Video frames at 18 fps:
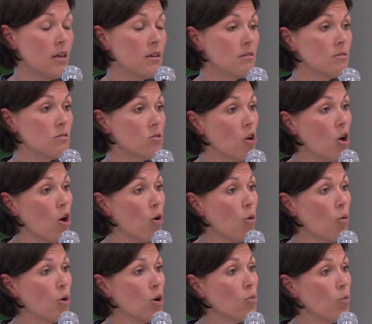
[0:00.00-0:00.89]

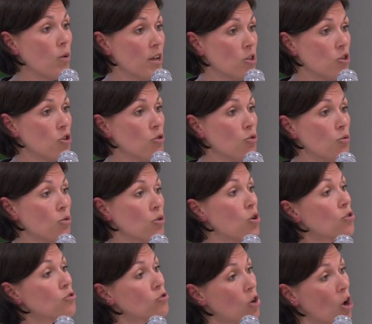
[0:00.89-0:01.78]
So when you
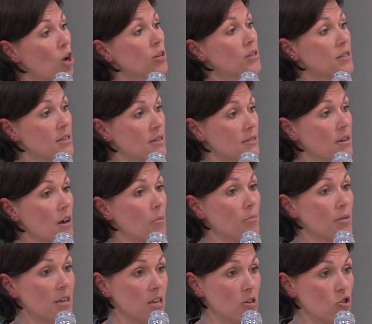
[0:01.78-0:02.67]
talk to these
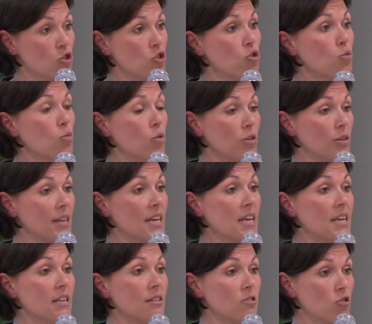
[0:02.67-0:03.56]
companies, you will
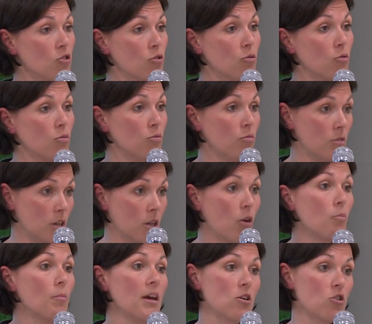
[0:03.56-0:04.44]
need to,
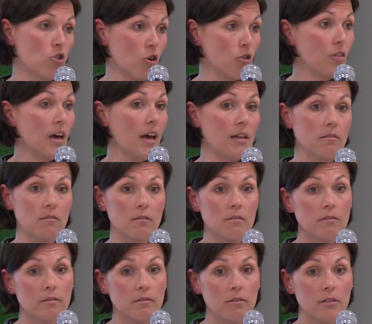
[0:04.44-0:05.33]
make sure that,
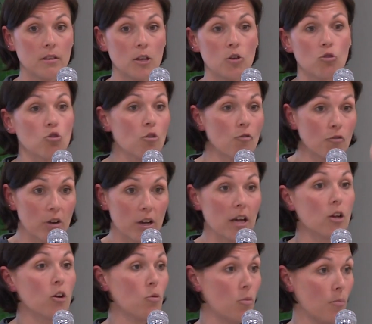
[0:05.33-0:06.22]
don't
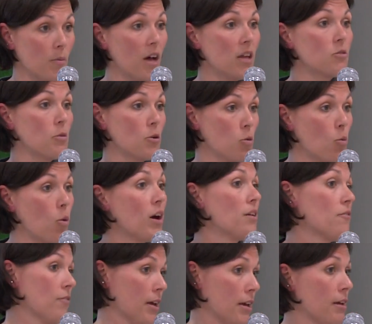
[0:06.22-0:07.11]
forget your husband or
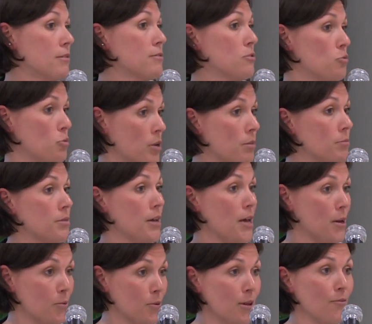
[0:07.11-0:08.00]
wife, I guess is what I'm
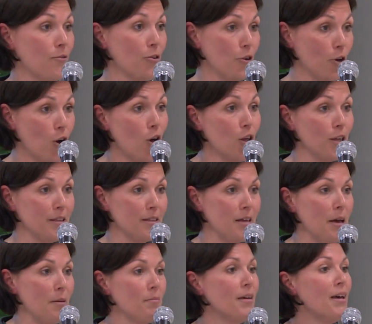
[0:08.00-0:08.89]
saying whenever you're calling
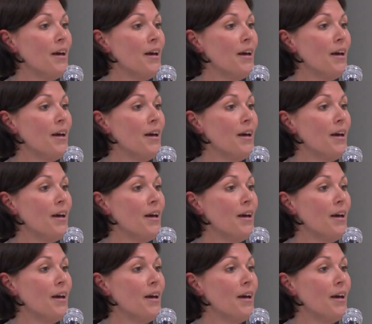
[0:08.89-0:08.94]
them,